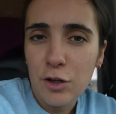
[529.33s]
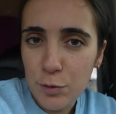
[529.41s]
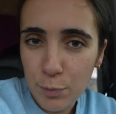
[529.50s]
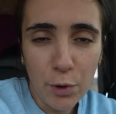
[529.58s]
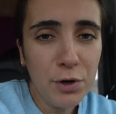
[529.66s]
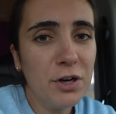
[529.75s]
there's
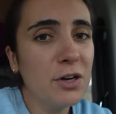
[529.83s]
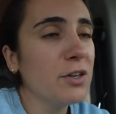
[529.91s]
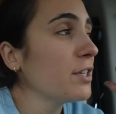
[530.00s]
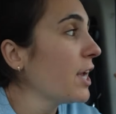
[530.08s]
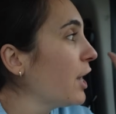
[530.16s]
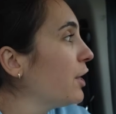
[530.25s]
portaloos,
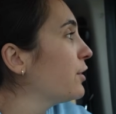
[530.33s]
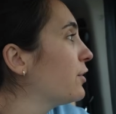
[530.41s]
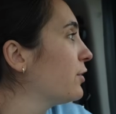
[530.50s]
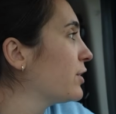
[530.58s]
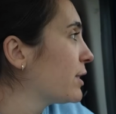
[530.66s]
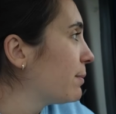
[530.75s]

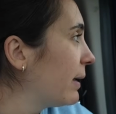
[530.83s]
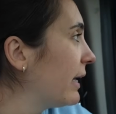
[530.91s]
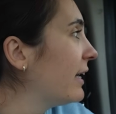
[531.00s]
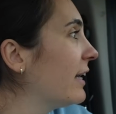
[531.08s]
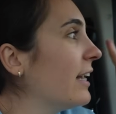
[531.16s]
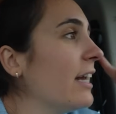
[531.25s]
there's a
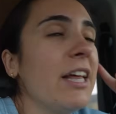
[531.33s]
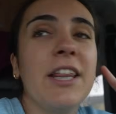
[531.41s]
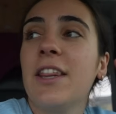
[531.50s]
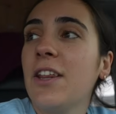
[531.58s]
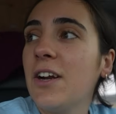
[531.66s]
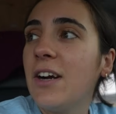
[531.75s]
bin,
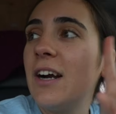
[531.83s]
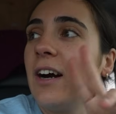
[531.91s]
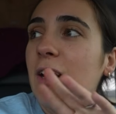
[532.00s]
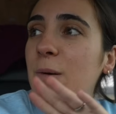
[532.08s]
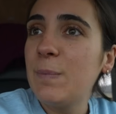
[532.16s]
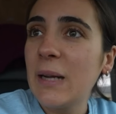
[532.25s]
there
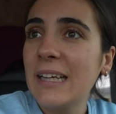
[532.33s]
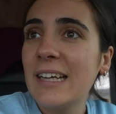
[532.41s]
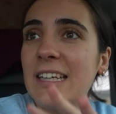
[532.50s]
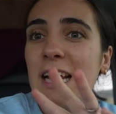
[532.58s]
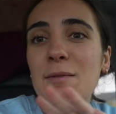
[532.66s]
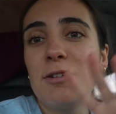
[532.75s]
are picnic
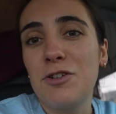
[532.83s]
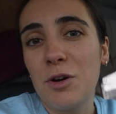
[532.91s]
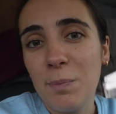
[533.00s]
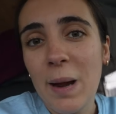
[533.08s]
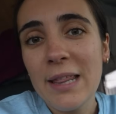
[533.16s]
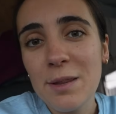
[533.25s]
tables, you're
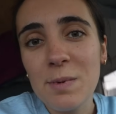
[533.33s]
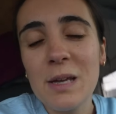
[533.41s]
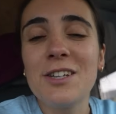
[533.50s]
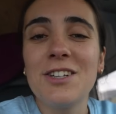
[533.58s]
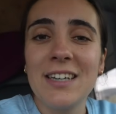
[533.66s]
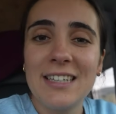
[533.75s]
by the
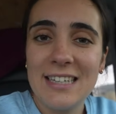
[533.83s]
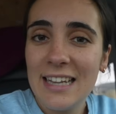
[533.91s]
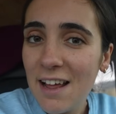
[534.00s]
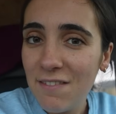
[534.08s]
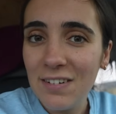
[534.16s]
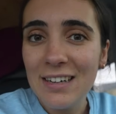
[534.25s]
beach, it's
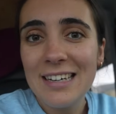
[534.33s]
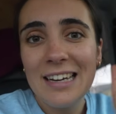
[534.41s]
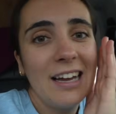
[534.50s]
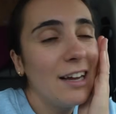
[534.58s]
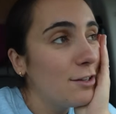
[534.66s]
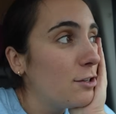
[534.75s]
leveled,
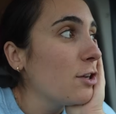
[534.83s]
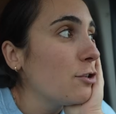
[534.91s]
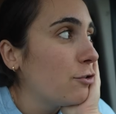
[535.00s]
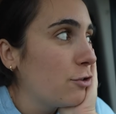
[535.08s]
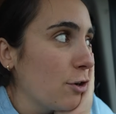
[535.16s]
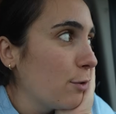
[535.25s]
it's
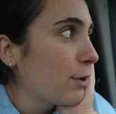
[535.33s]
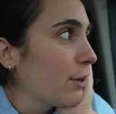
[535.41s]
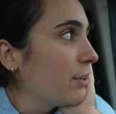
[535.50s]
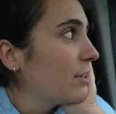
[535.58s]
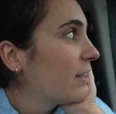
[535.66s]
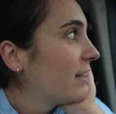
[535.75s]
so
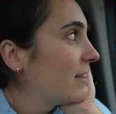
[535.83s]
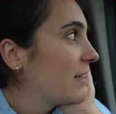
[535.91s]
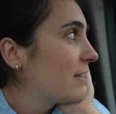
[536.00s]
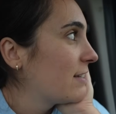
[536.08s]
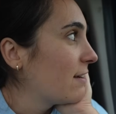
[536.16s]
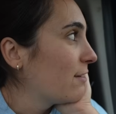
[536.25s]
good.
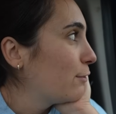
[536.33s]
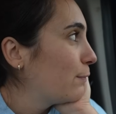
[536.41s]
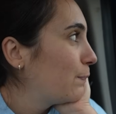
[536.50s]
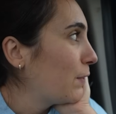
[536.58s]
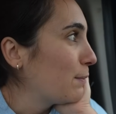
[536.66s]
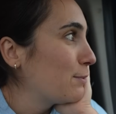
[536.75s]
So
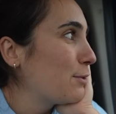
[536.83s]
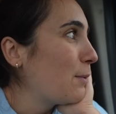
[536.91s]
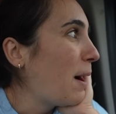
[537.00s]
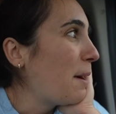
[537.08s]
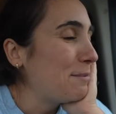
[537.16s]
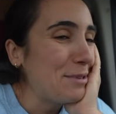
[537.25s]
I'm so
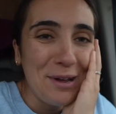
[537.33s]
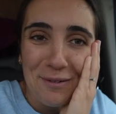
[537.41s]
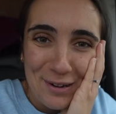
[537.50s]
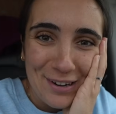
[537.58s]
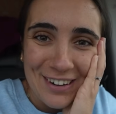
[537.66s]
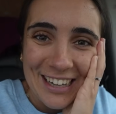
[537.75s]
happy that
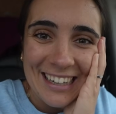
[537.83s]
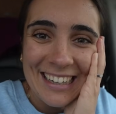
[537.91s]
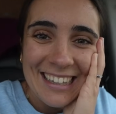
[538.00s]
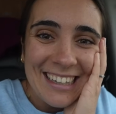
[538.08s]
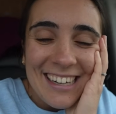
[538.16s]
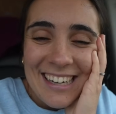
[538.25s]
we got in.
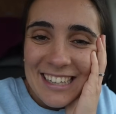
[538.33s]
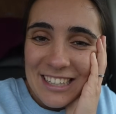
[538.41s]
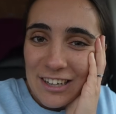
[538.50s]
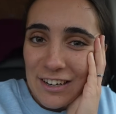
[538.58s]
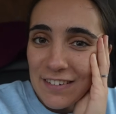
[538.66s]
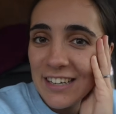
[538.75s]
It's
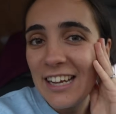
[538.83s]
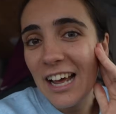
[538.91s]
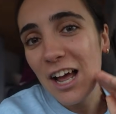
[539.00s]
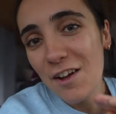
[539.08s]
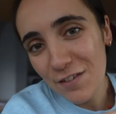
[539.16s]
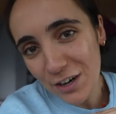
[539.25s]
gonna be
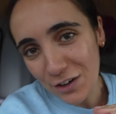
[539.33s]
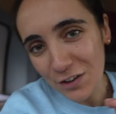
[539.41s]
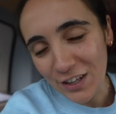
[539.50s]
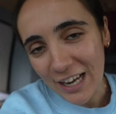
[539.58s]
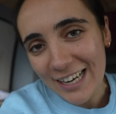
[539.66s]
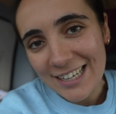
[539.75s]
a very good
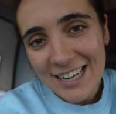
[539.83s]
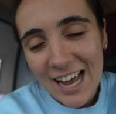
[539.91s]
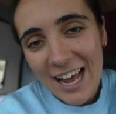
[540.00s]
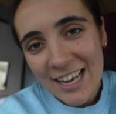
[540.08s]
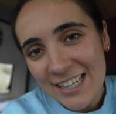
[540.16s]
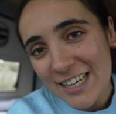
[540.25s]
night,
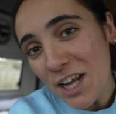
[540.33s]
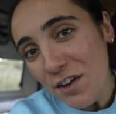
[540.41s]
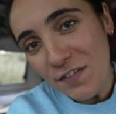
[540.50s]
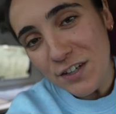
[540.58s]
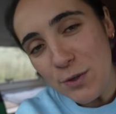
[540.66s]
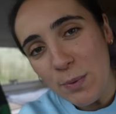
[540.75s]
and if
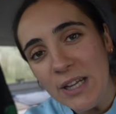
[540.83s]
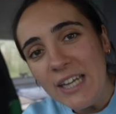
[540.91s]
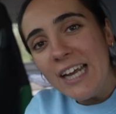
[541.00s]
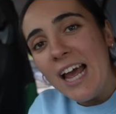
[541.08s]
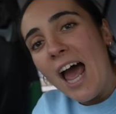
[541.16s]
it's windy